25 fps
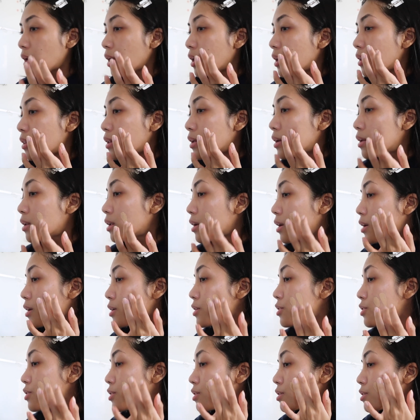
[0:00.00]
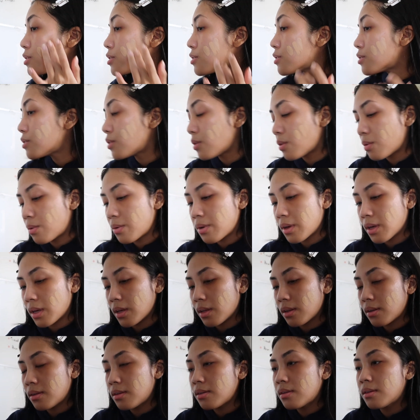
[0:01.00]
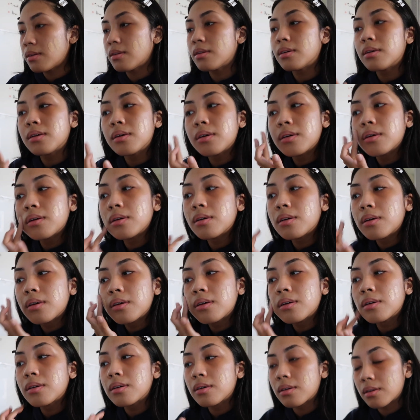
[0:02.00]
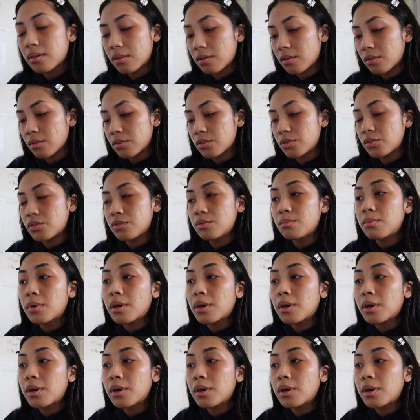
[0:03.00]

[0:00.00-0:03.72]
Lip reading: And then I just go in onto